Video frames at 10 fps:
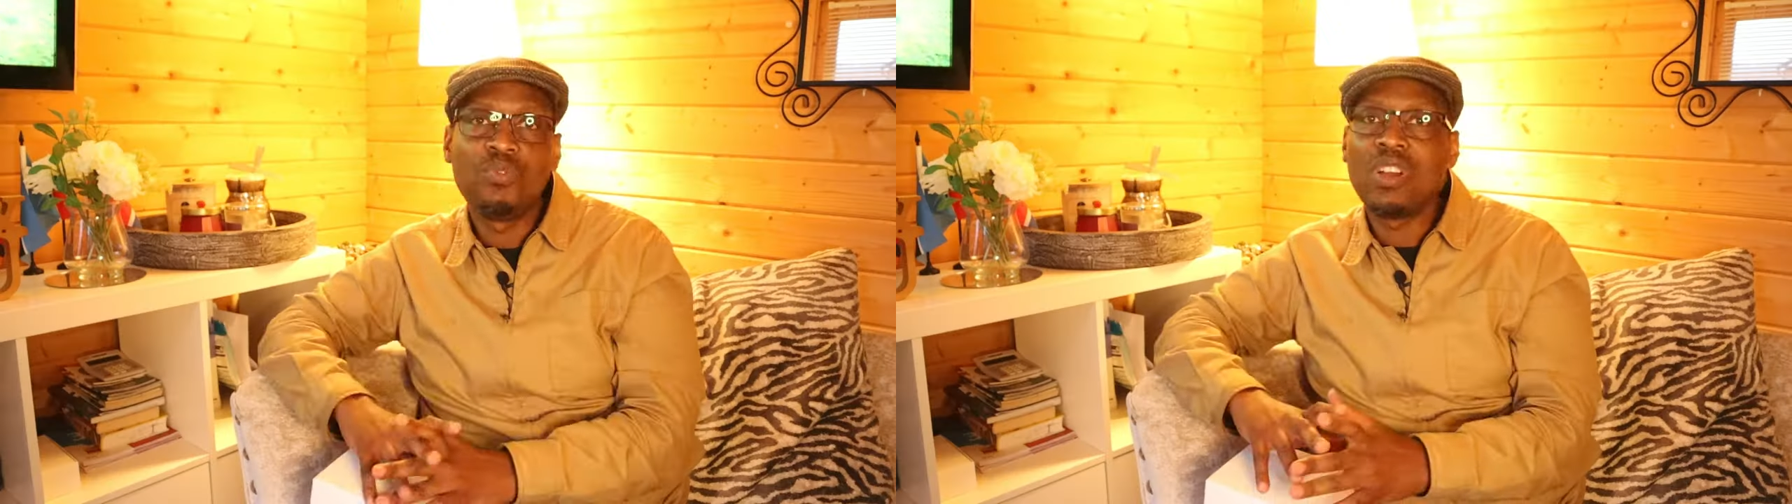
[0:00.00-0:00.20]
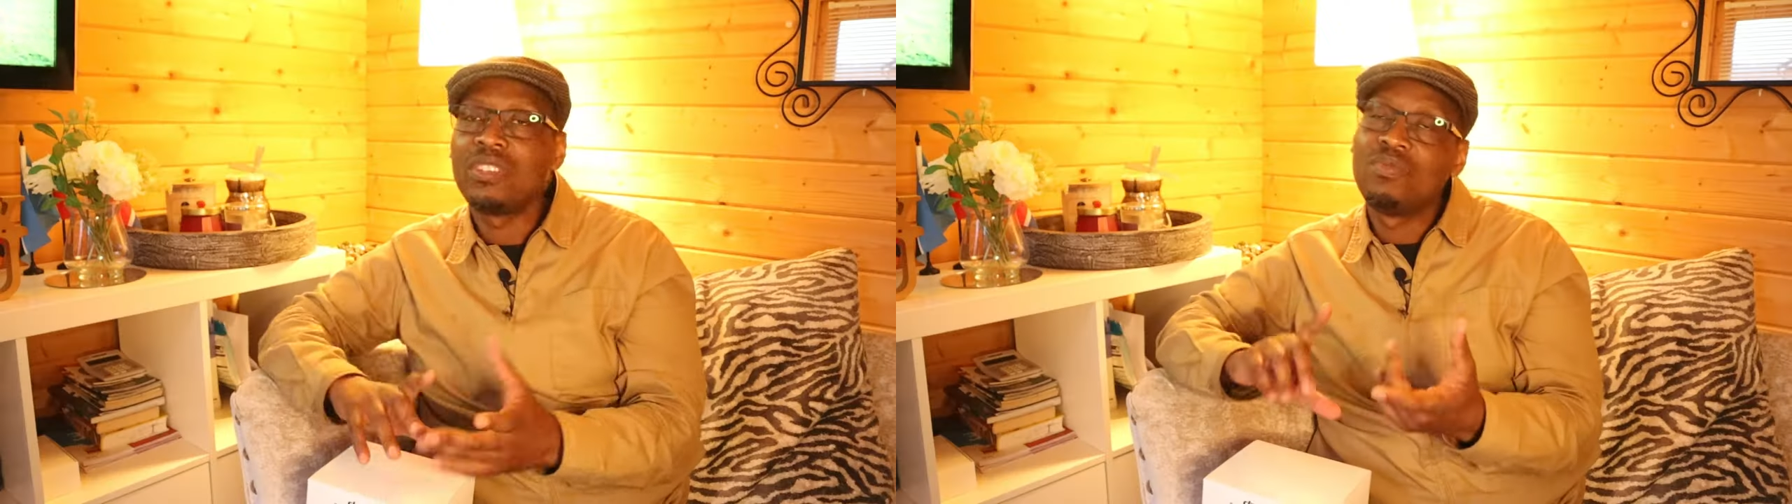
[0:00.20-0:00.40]

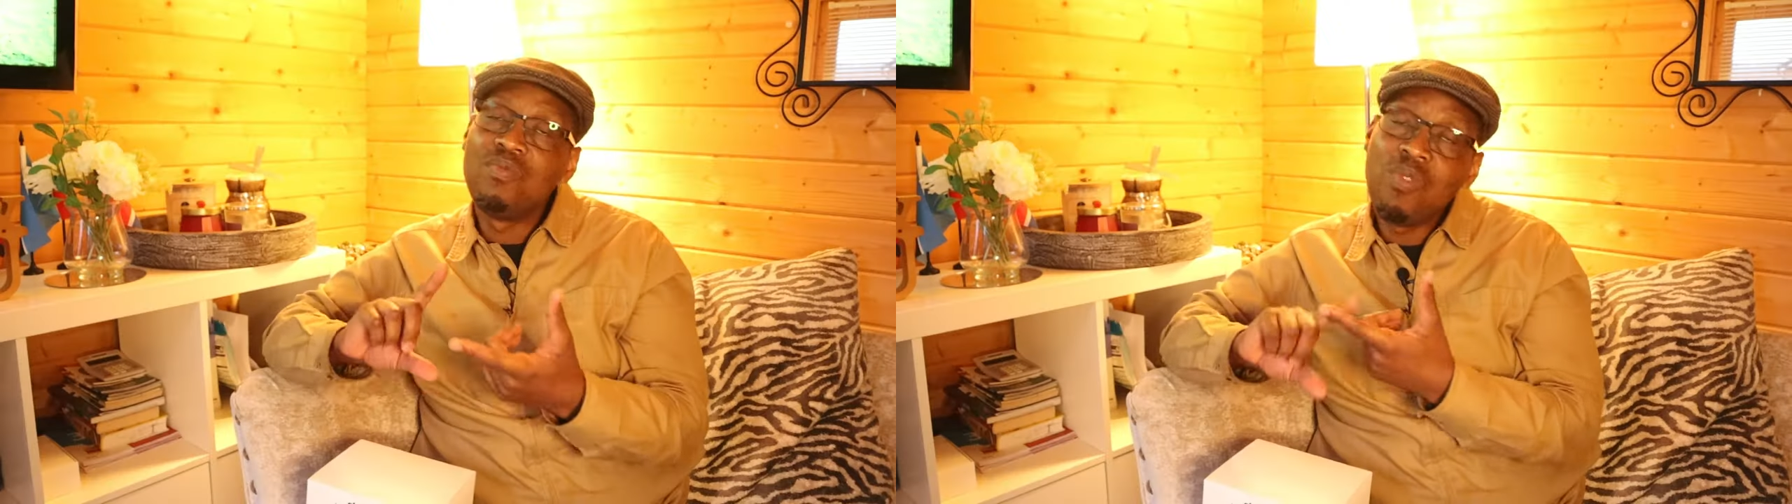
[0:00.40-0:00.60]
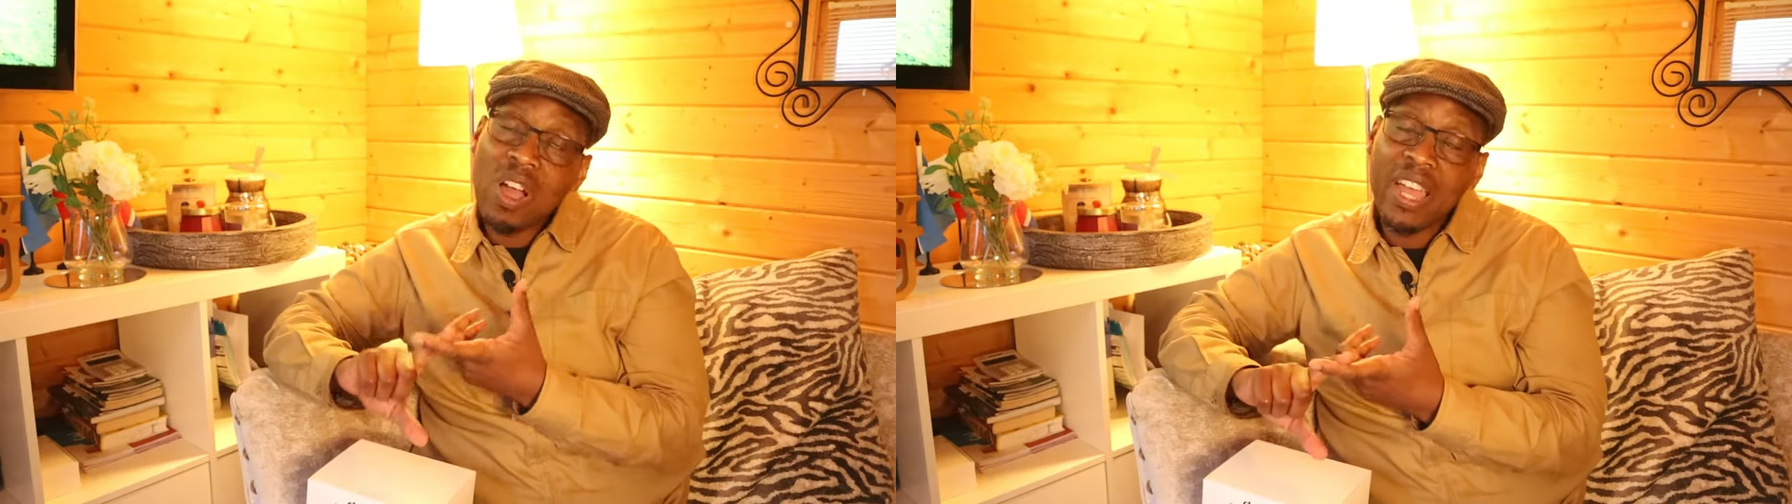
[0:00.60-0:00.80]
was,
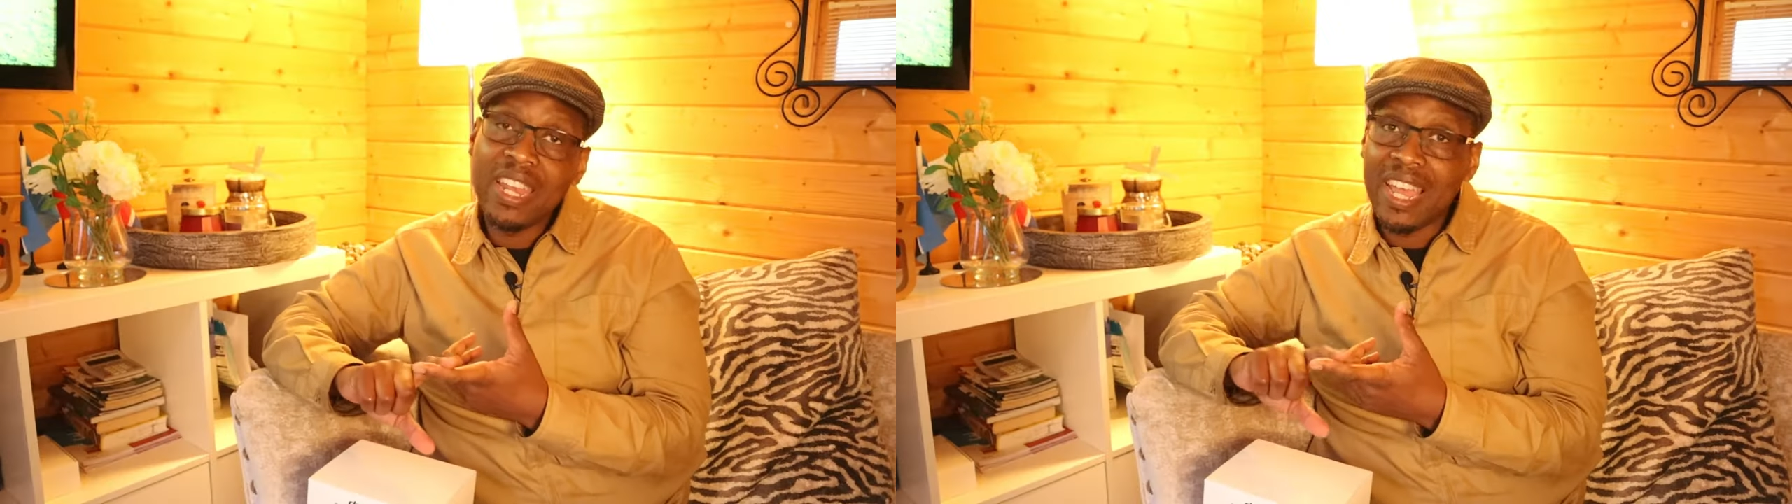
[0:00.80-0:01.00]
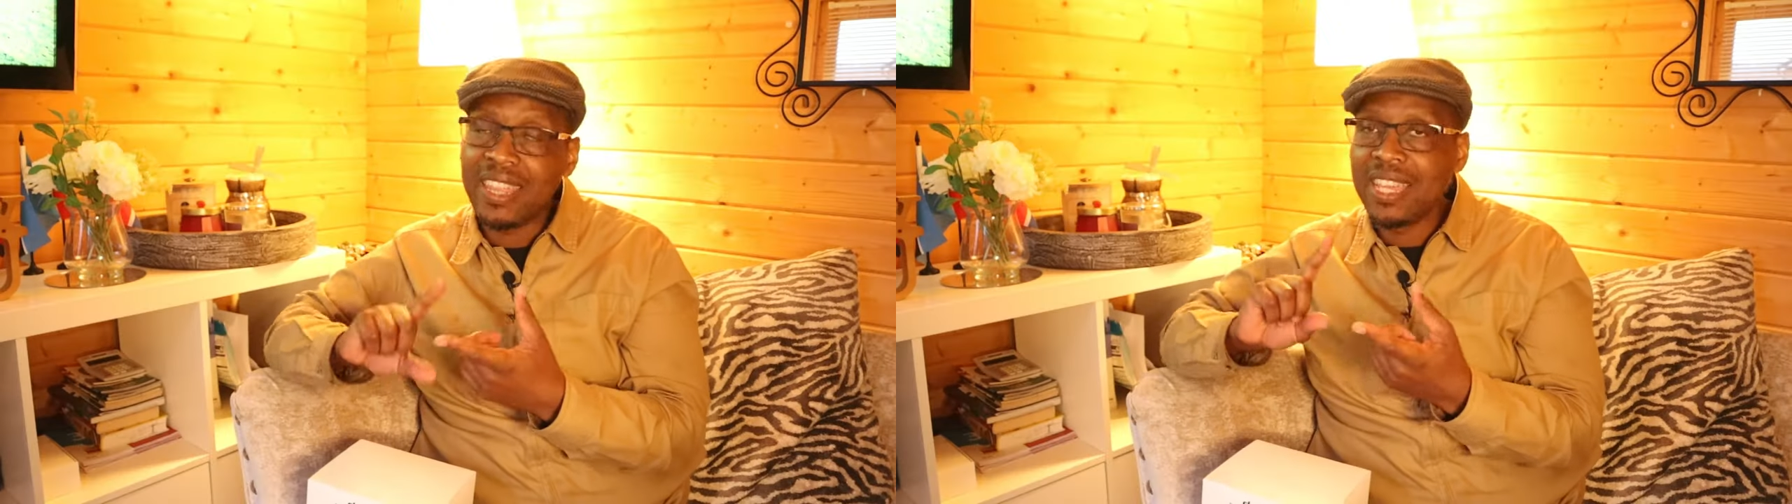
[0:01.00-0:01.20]

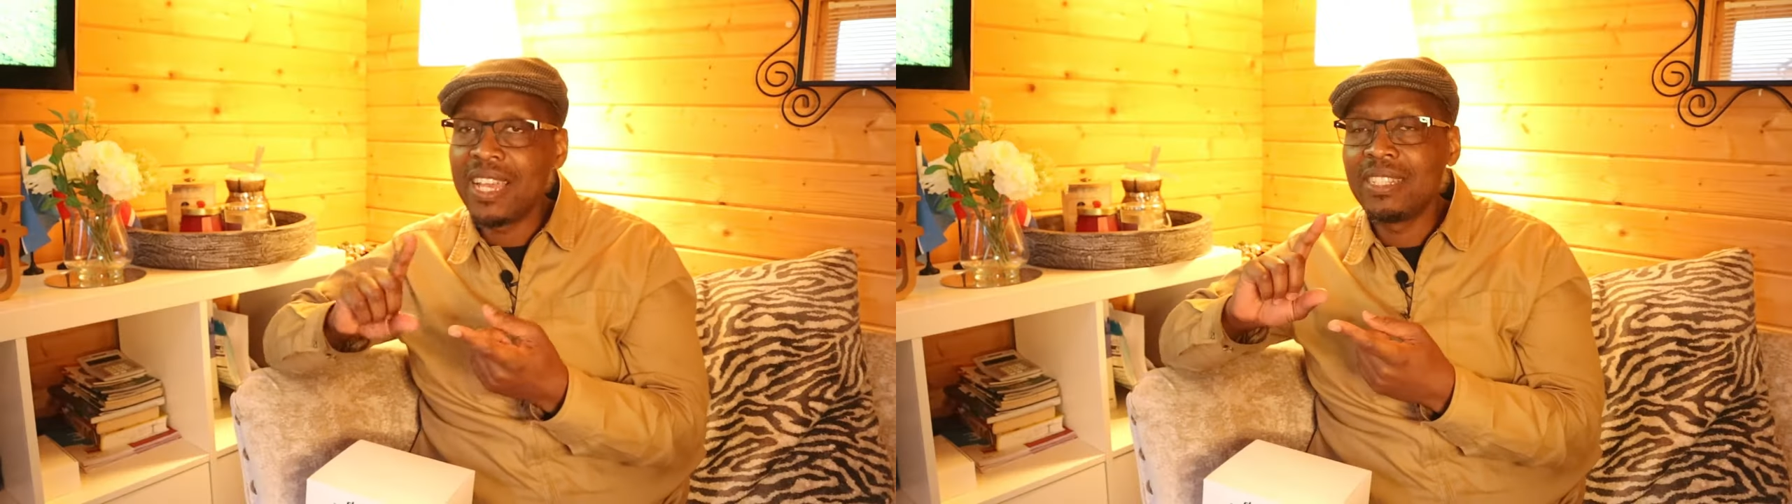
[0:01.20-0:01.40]
one, I think